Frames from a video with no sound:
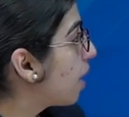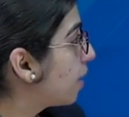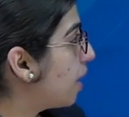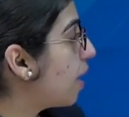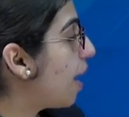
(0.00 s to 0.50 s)

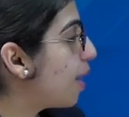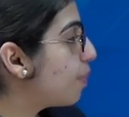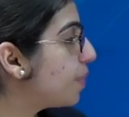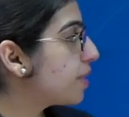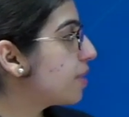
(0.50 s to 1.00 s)
Then
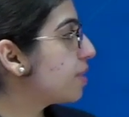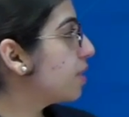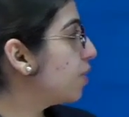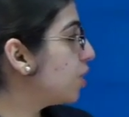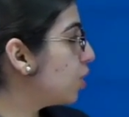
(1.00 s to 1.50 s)

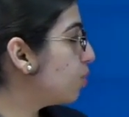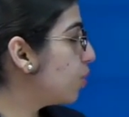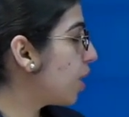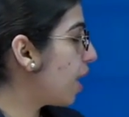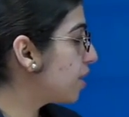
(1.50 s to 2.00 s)
hypersensitivity
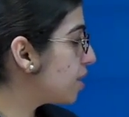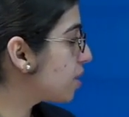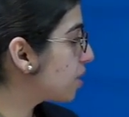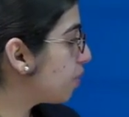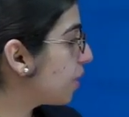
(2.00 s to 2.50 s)

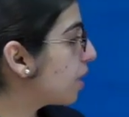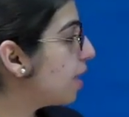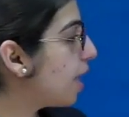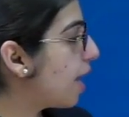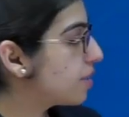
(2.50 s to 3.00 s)
pneumonitis
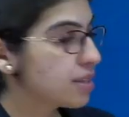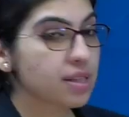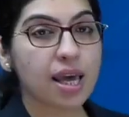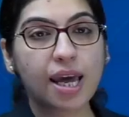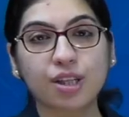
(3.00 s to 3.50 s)
typically has
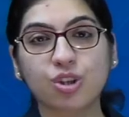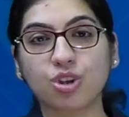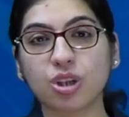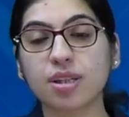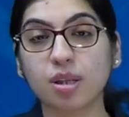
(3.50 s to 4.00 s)
this head
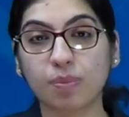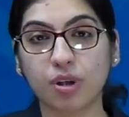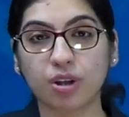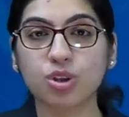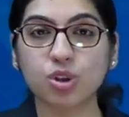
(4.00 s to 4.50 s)
cheese
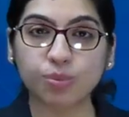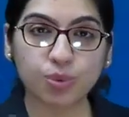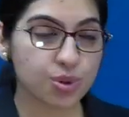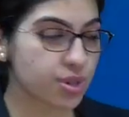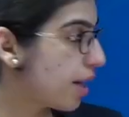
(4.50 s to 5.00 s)
appearance or
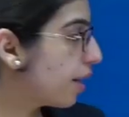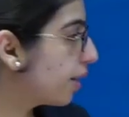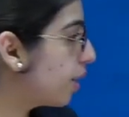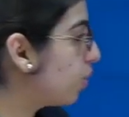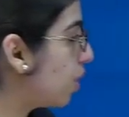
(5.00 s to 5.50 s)
mosaic
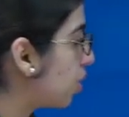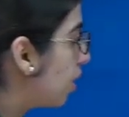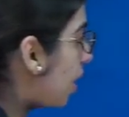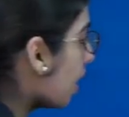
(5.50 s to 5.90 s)
attenuation,